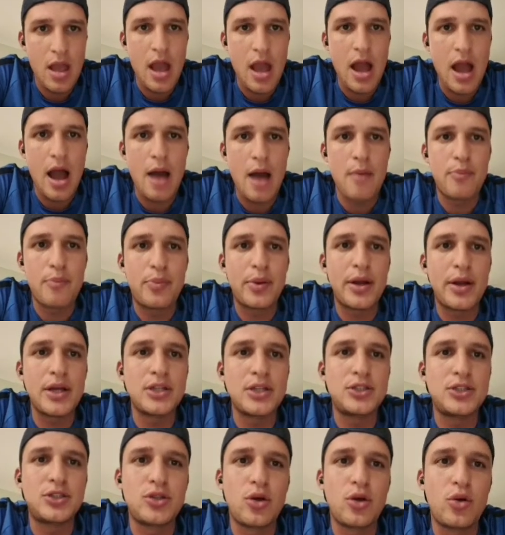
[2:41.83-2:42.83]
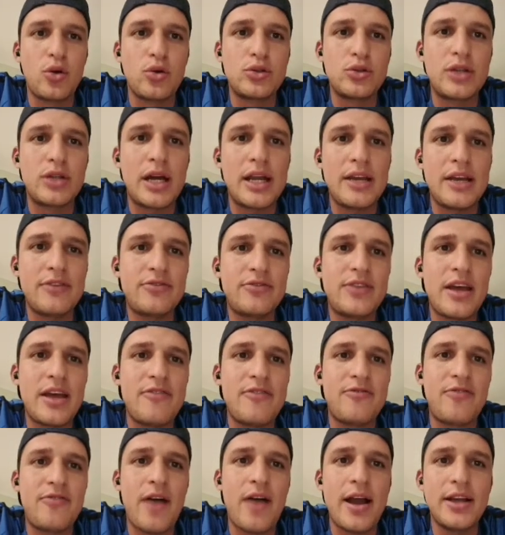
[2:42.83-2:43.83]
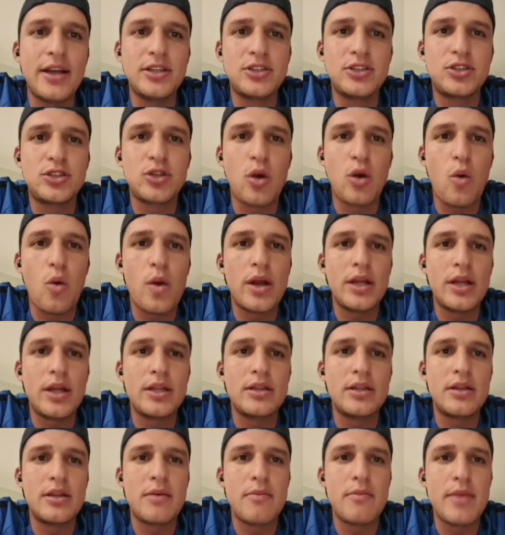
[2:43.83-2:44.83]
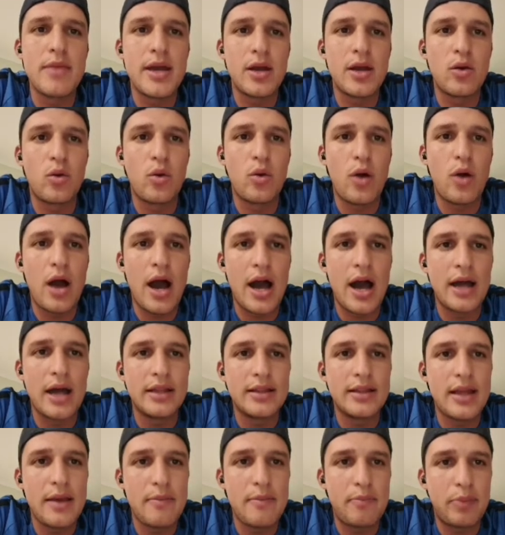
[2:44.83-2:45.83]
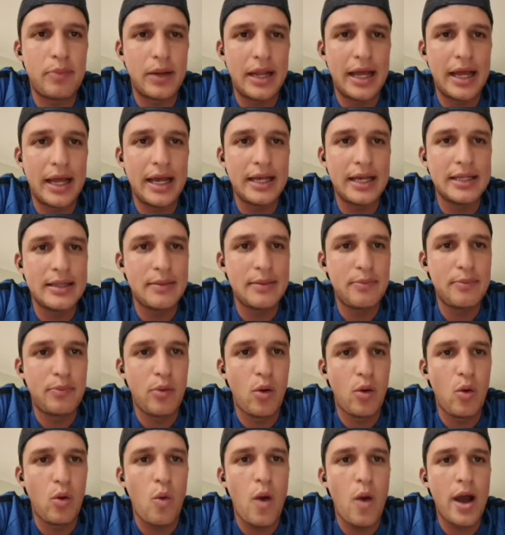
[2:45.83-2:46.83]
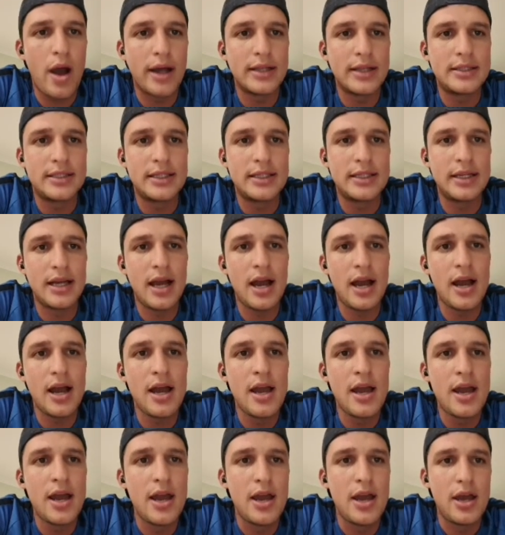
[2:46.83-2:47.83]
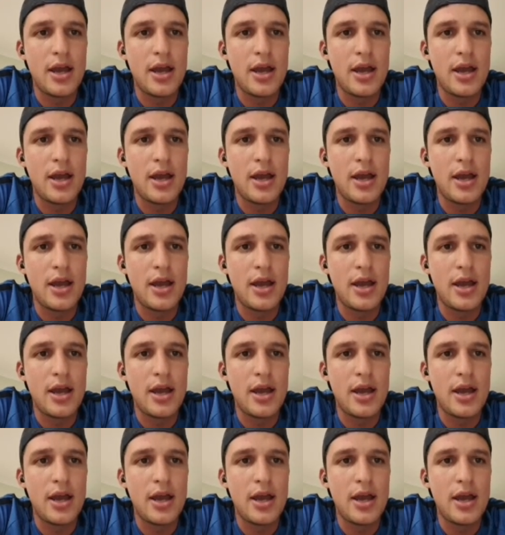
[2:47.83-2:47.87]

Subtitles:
I'm pretty sure that if they find someone in the middle and they play the ball wide here,